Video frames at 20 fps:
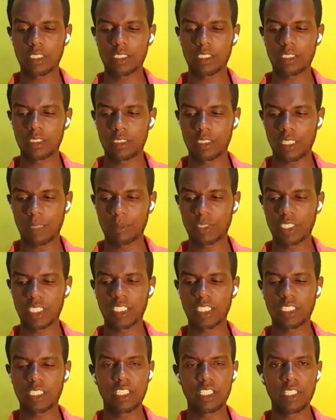something
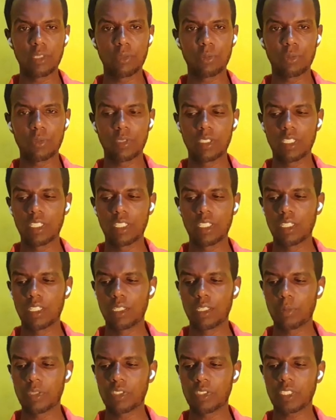new
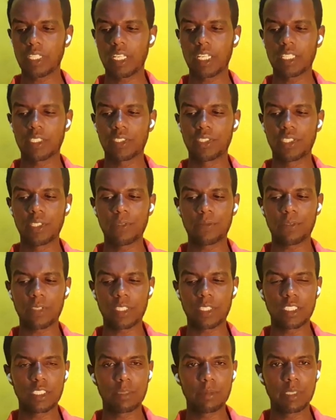with a
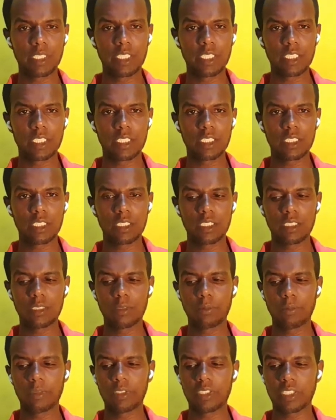different meaning,
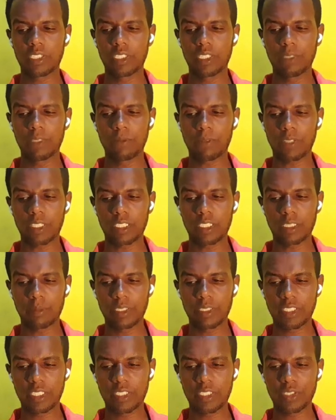with a different
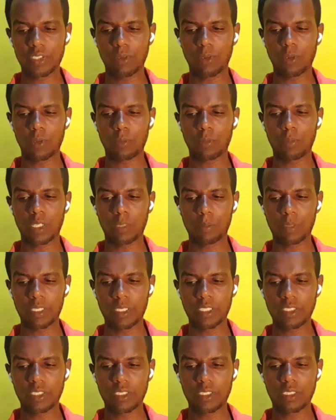message or
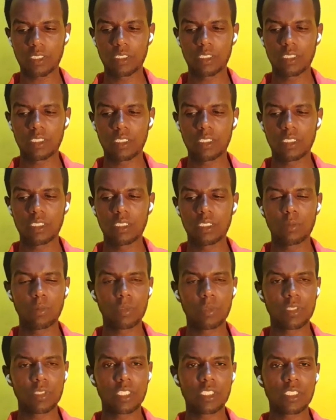purpose, which
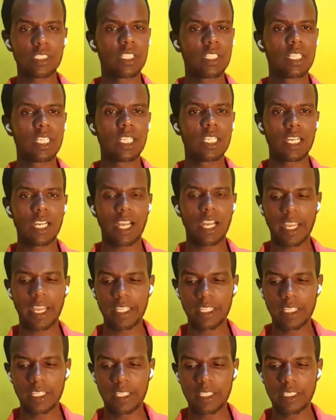is
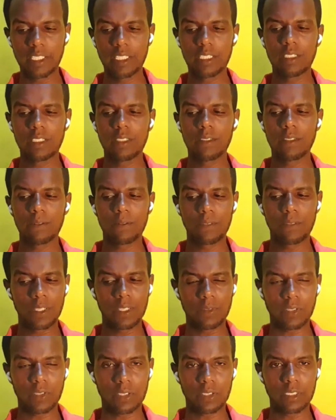highly
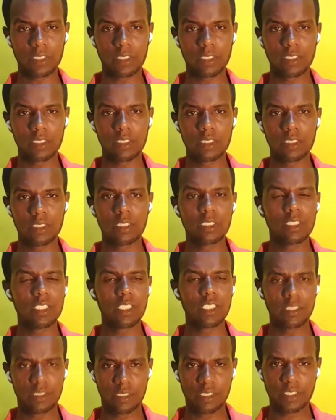favored. In
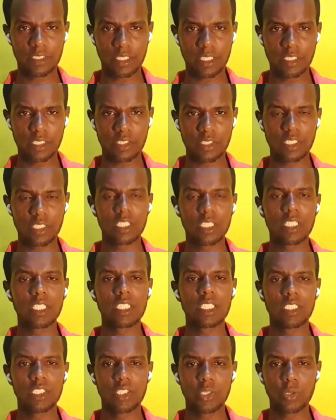this sense,
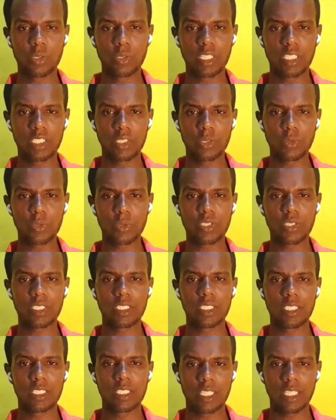you can use
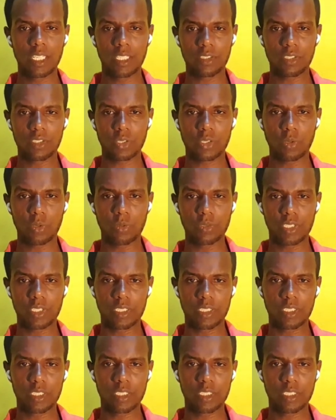address content.